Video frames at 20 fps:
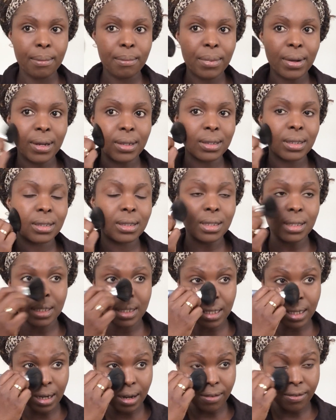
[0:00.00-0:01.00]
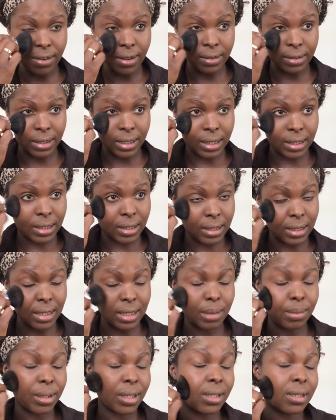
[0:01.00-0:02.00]
powder to set our foundation
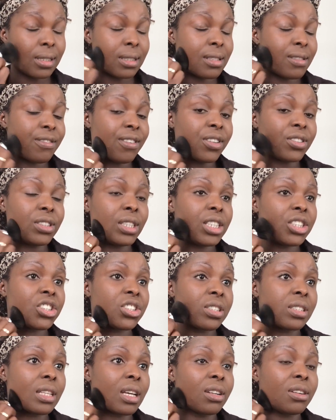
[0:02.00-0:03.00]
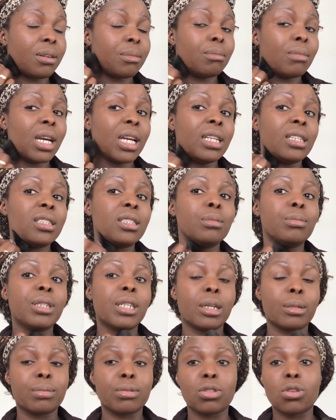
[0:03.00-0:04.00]
is because foundations are not made to be
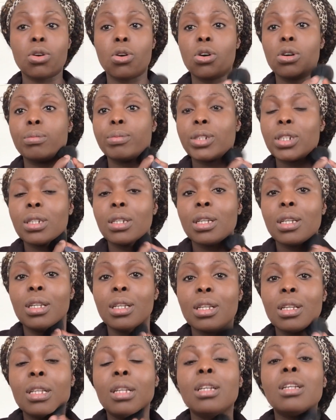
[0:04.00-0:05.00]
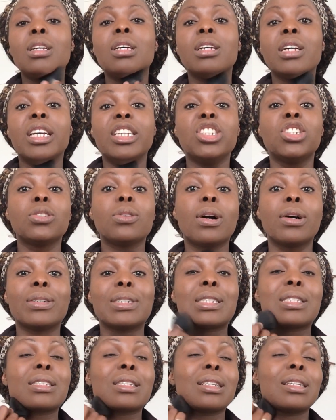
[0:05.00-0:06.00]
absorbed into our
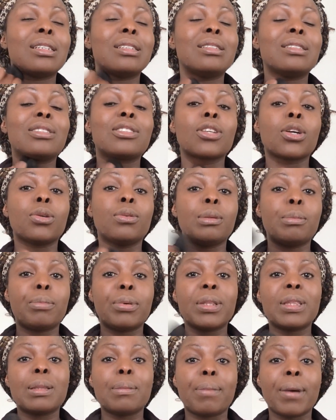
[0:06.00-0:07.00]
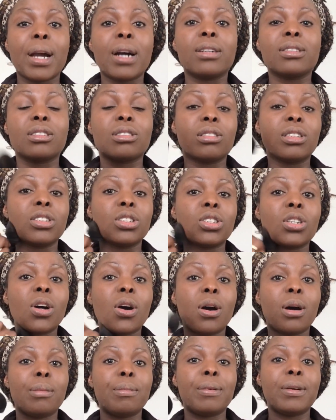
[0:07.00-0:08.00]
skin. So we put the powder on
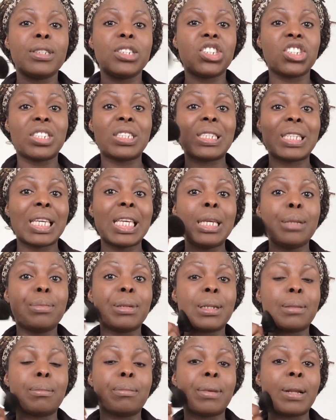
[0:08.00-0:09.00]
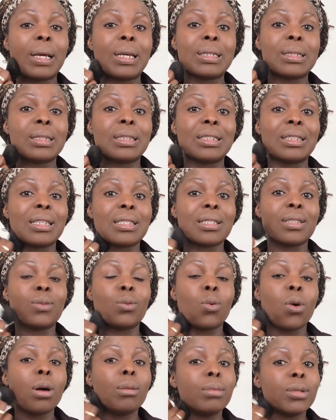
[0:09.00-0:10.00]
top just to keep it in place and it doesn't
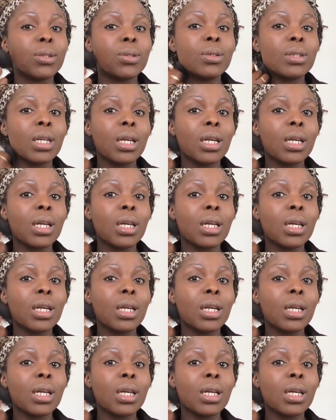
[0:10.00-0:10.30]
wobble.